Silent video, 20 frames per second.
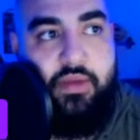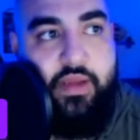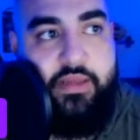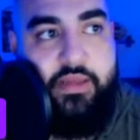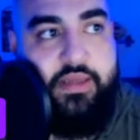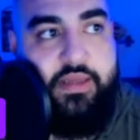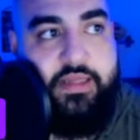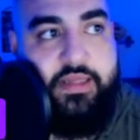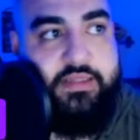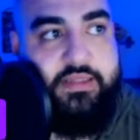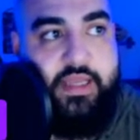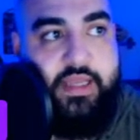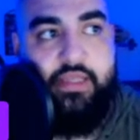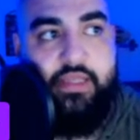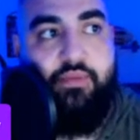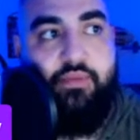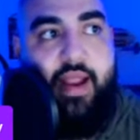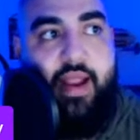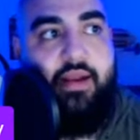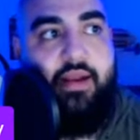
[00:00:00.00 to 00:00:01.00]
and say
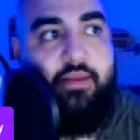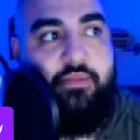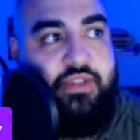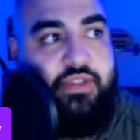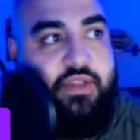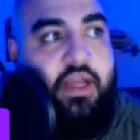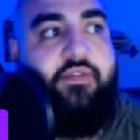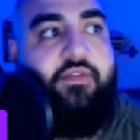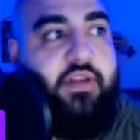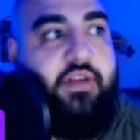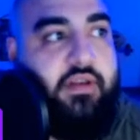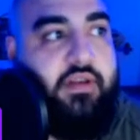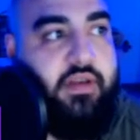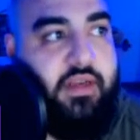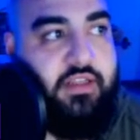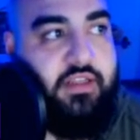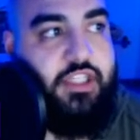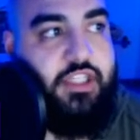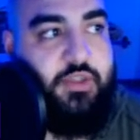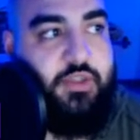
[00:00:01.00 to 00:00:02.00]
random stuff and
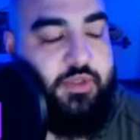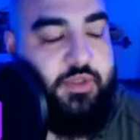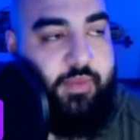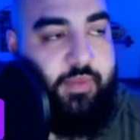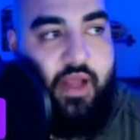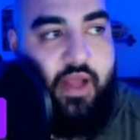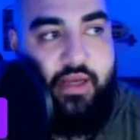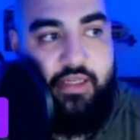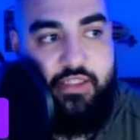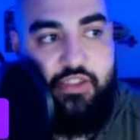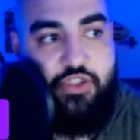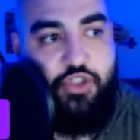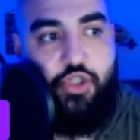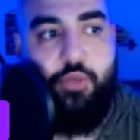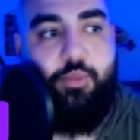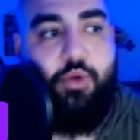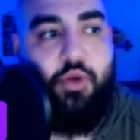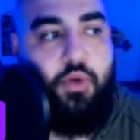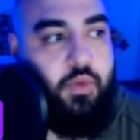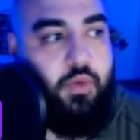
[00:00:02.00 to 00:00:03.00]
he'll just respond is
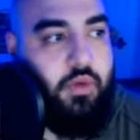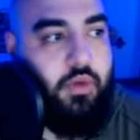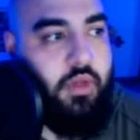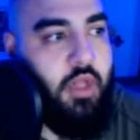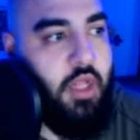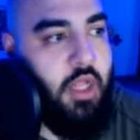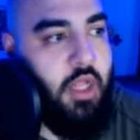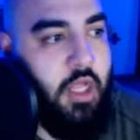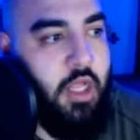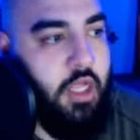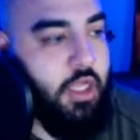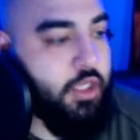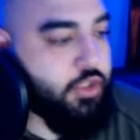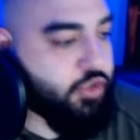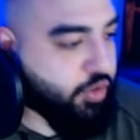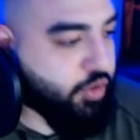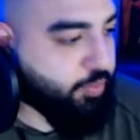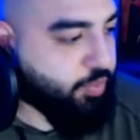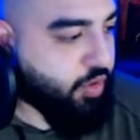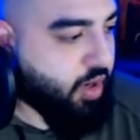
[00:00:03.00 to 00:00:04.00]
super cool,
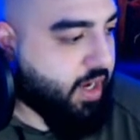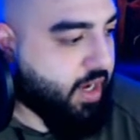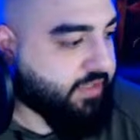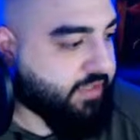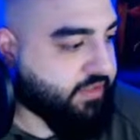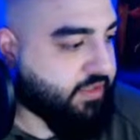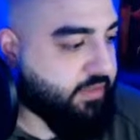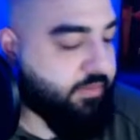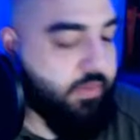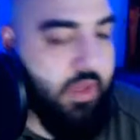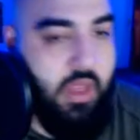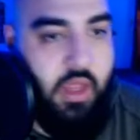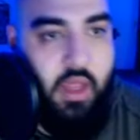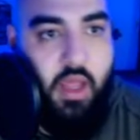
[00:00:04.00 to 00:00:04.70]
super awesome.